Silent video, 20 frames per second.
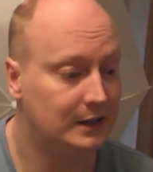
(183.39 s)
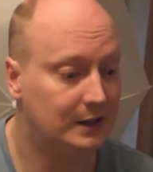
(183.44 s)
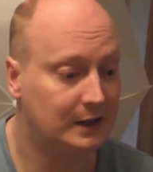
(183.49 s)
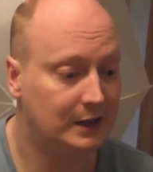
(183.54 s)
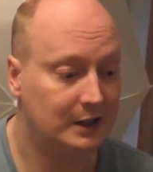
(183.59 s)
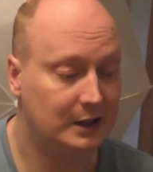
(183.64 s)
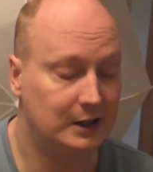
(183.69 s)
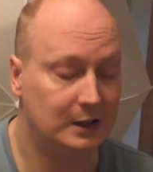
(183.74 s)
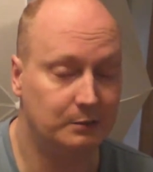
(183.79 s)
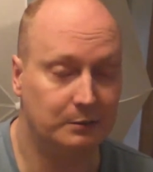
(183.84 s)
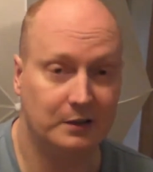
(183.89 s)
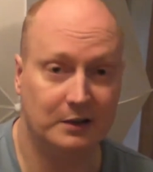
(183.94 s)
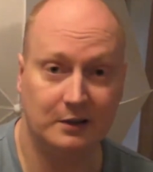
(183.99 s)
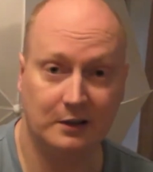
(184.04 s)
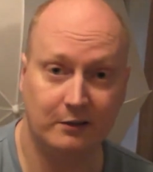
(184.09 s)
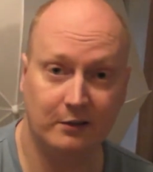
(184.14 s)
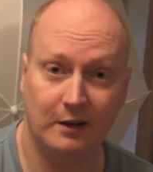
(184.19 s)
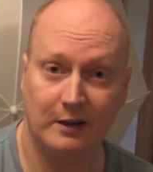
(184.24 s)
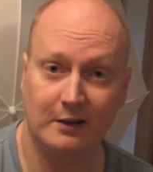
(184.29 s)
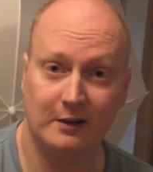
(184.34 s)
And
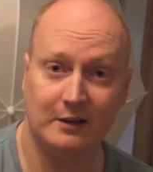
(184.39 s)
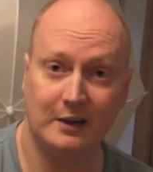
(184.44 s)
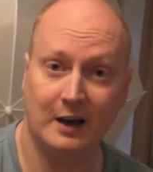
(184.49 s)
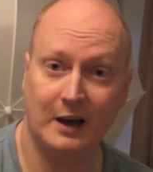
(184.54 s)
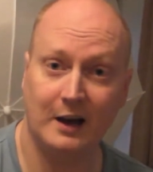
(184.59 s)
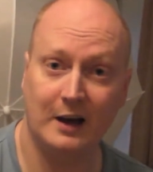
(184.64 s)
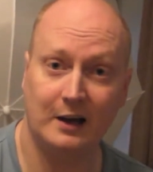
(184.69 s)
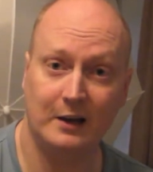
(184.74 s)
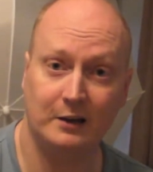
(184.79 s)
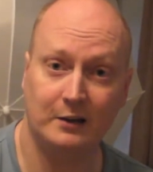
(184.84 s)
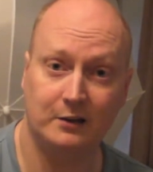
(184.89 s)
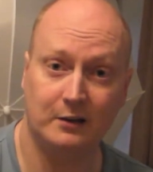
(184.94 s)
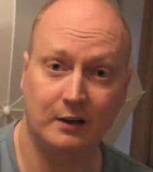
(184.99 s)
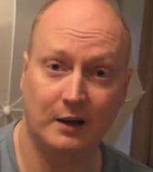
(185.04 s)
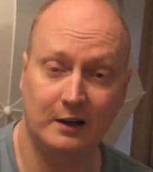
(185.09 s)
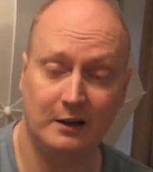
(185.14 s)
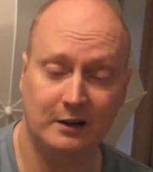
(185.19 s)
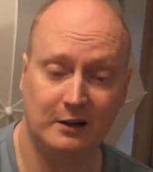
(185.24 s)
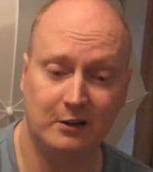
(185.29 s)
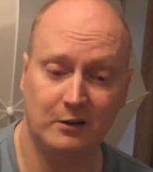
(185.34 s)
if any
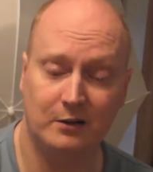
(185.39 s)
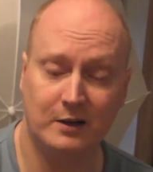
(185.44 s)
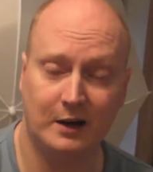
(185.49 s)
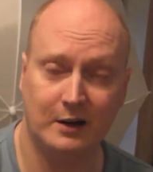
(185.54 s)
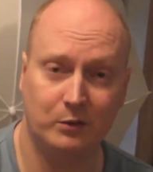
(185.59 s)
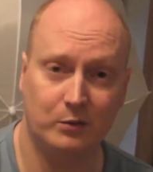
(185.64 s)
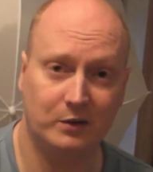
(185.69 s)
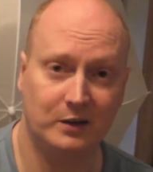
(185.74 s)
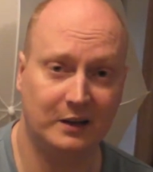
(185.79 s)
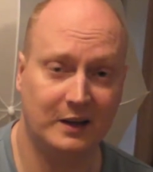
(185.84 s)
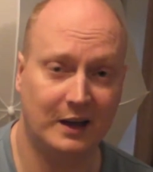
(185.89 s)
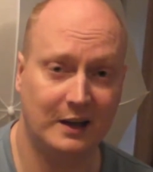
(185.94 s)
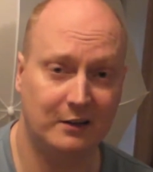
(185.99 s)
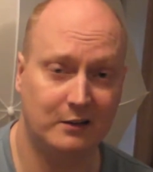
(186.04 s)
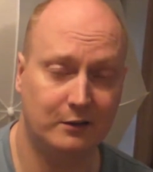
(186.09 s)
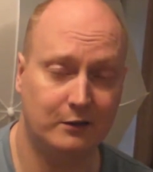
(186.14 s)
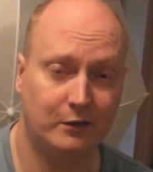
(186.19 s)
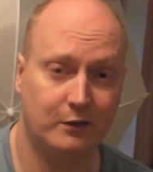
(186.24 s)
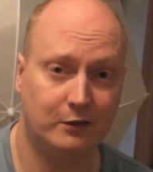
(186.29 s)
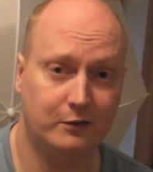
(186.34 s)
of you guys want to get
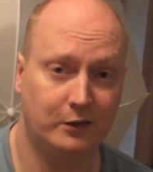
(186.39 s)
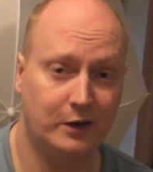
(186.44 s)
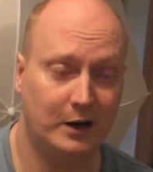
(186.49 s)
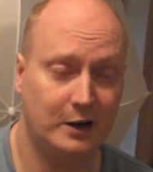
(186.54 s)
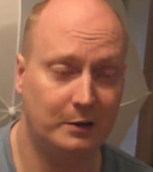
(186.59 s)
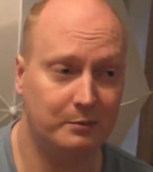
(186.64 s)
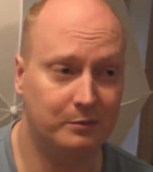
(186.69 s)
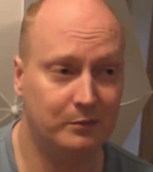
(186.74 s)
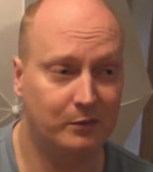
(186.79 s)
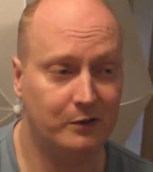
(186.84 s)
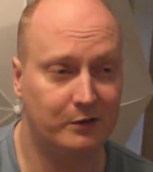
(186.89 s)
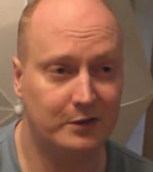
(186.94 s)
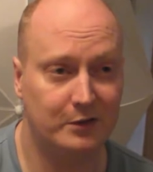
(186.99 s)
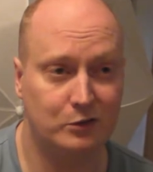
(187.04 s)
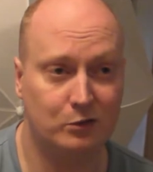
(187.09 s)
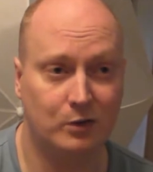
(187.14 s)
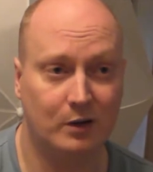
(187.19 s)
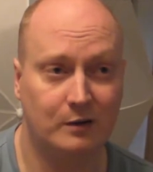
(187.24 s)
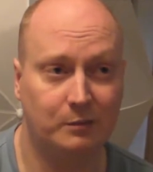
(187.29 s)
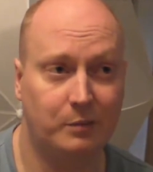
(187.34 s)
into full frame with its
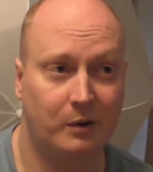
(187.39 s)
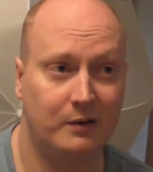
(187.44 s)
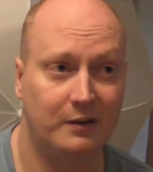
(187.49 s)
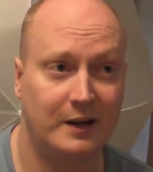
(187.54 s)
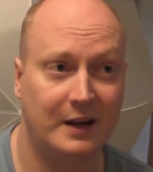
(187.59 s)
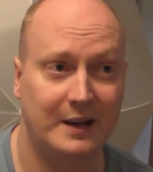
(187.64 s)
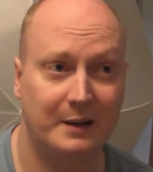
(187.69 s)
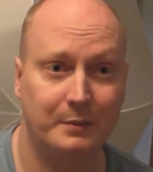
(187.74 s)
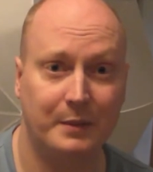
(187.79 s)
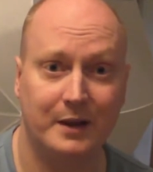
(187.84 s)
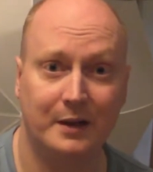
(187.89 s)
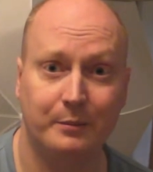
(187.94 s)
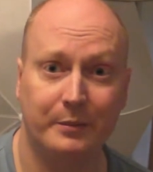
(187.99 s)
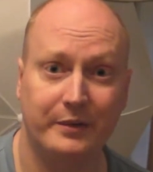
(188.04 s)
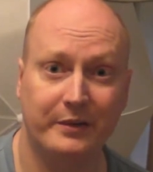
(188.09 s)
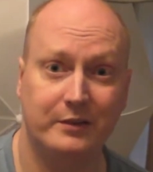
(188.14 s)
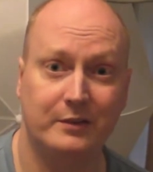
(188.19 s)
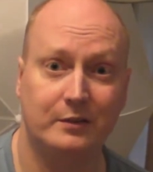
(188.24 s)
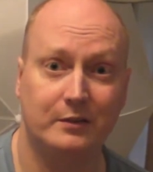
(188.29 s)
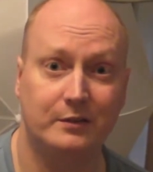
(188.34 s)
12.8
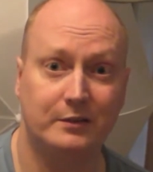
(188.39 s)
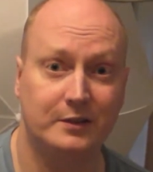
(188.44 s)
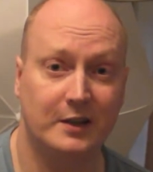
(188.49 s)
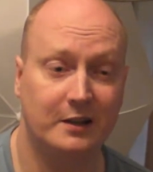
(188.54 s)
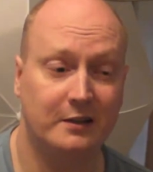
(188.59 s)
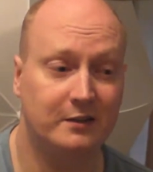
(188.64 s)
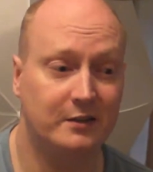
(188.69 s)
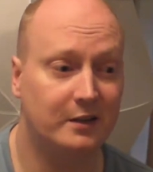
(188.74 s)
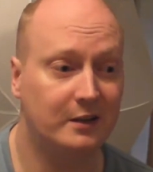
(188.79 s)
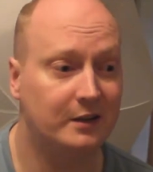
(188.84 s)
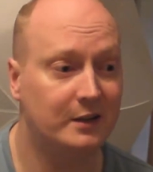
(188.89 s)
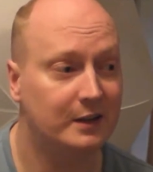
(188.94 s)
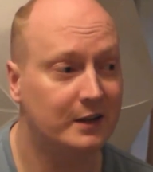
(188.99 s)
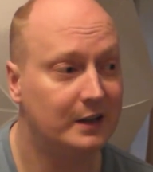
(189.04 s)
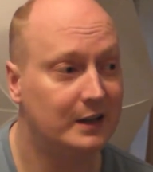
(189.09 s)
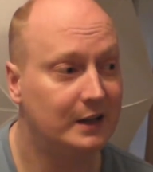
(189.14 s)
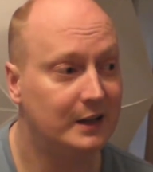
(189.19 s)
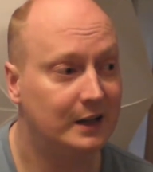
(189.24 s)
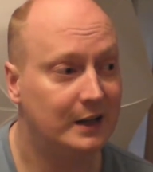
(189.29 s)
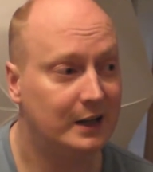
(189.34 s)
megapixel sensor,
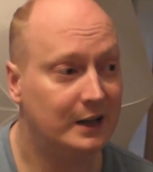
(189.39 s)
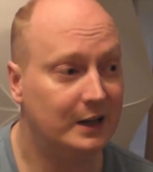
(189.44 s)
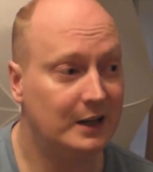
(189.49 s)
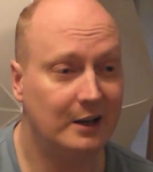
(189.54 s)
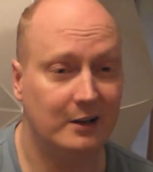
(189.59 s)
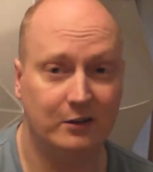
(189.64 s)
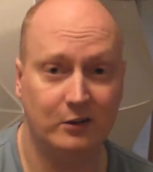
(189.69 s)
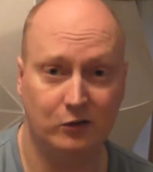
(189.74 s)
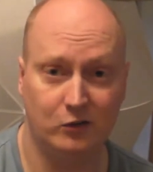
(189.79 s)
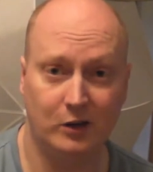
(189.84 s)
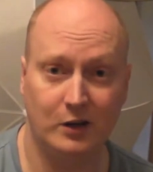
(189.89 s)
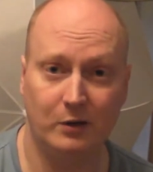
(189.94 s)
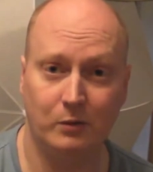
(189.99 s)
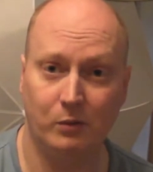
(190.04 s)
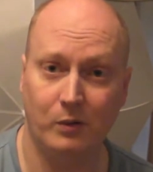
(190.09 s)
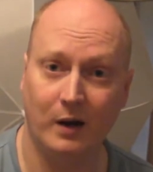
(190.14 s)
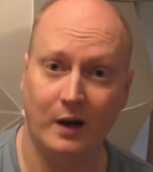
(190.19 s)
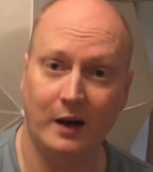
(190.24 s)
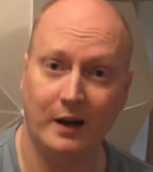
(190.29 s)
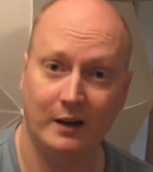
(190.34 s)
it's a cheap
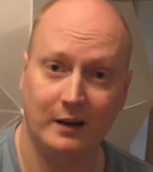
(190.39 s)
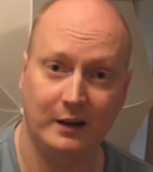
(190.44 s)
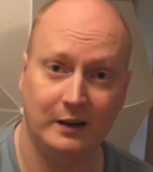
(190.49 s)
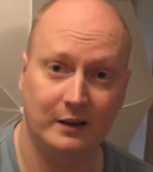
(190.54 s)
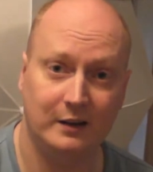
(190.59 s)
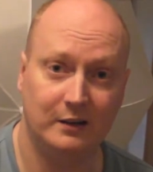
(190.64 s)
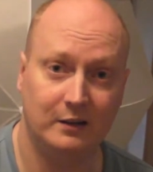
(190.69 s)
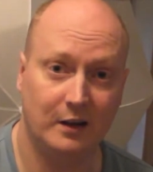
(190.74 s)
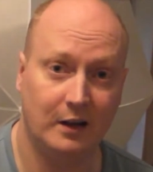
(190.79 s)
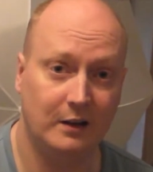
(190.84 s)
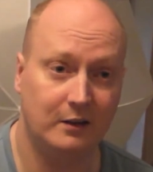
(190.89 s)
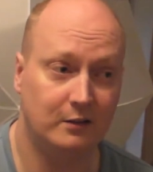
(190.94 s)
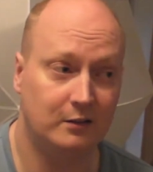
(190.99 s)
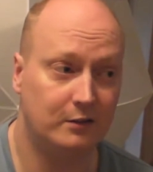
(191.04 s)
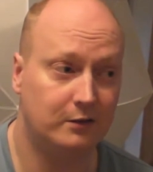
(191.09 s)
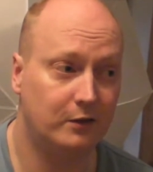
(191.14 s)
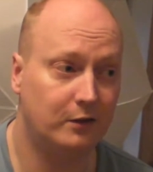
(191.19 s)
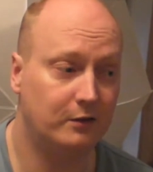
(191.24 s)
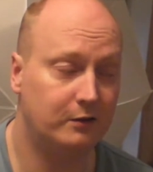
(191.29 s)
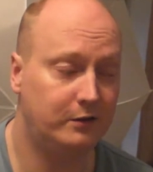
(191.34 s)
way into
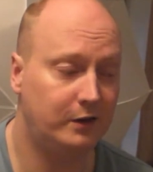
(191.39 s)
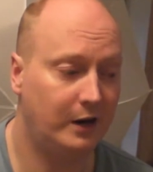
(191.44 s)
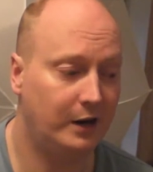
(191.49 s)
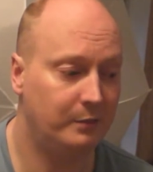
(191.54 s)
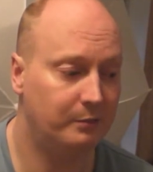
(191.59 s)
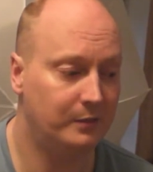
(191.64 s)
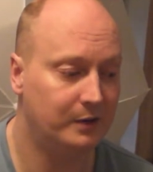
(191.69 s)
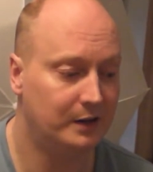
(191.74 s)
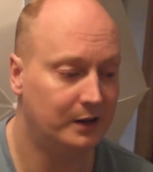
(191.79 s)
full frame.